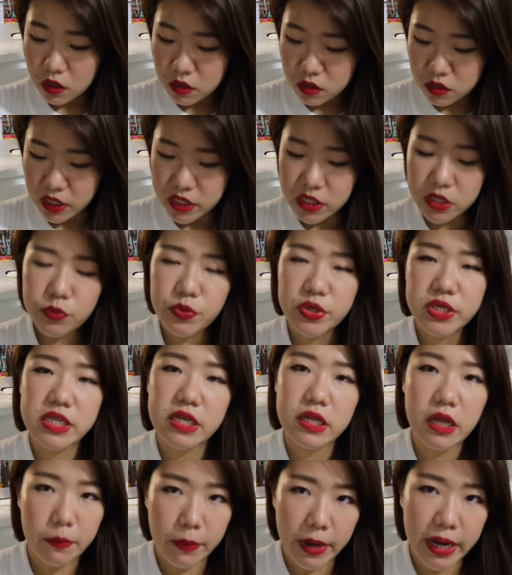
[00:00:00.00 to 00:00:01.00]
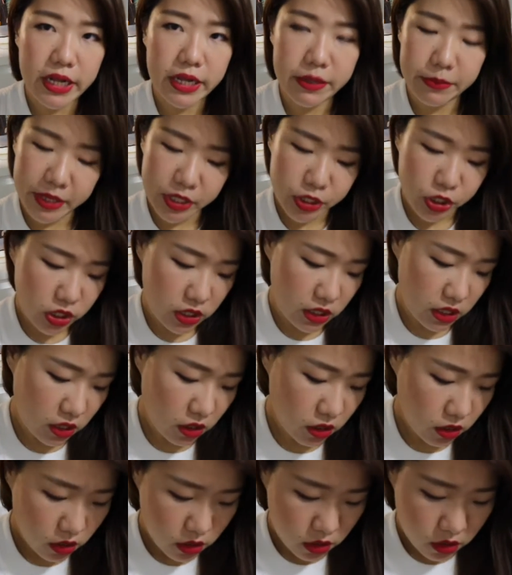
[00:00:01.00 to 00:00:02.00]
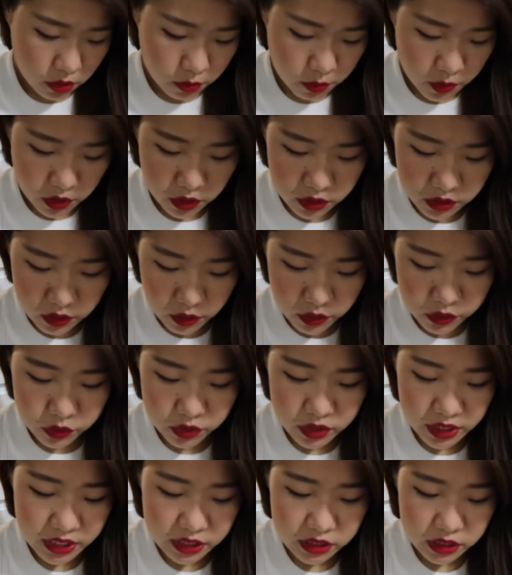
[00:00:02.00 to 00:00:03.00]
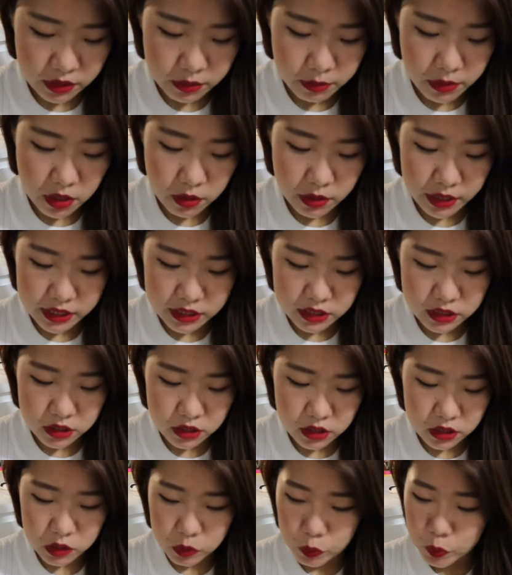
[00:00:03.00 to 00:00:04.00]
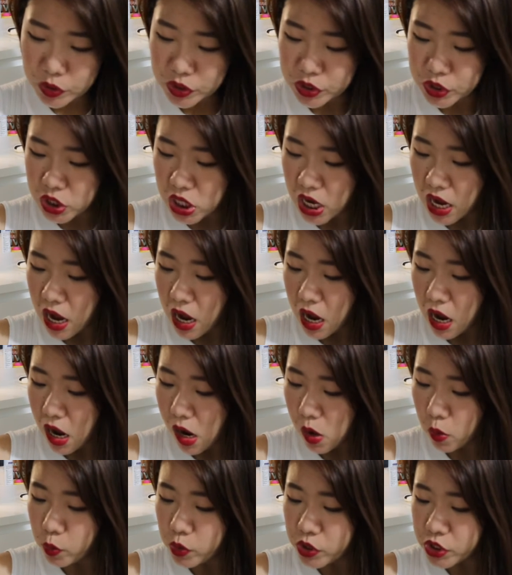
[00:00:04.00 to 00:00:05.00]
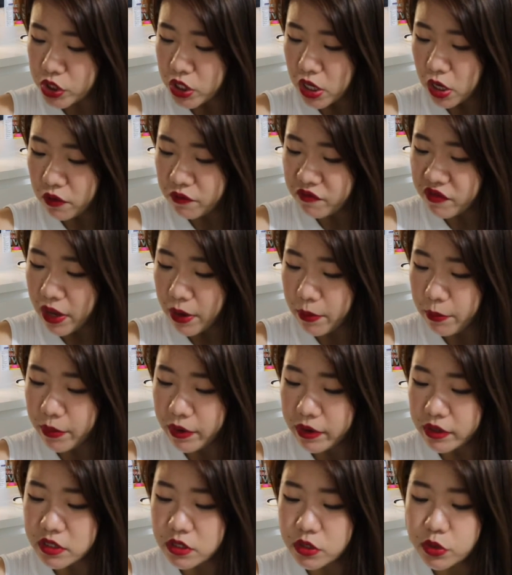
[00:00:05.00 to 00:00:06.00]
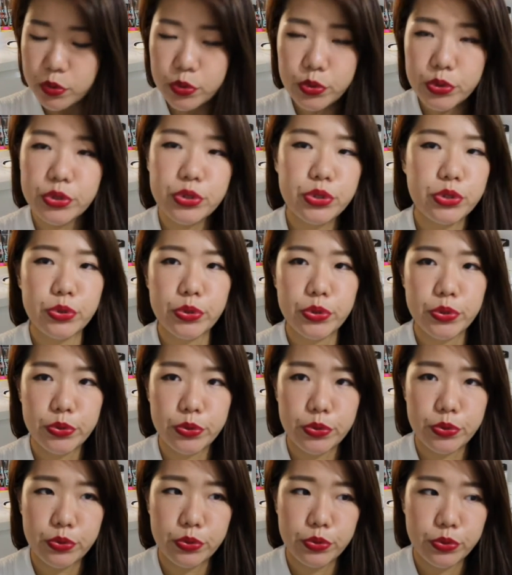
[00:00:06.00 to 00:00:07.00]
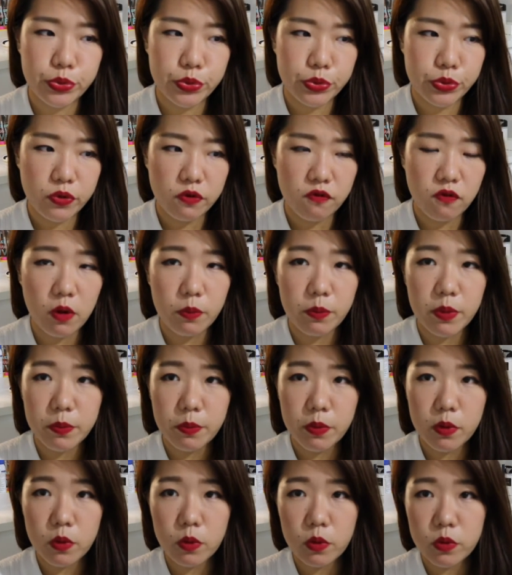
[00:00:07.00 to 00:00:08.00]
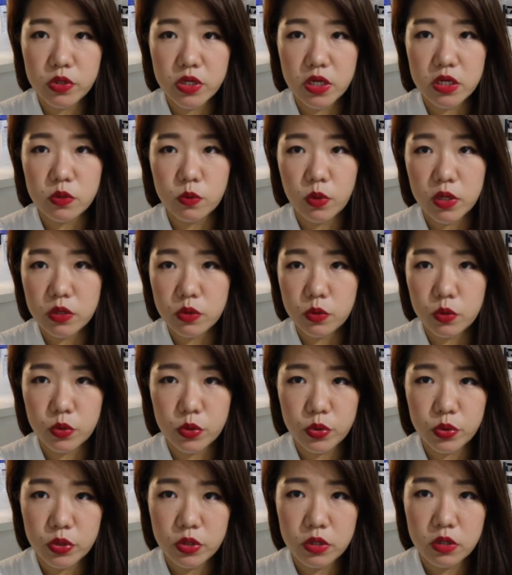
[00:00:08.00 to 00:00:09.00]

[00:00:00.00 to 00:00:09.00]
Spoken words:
That's the reason I buy them actually, because I want to test them out and see which of them is good for people who just want to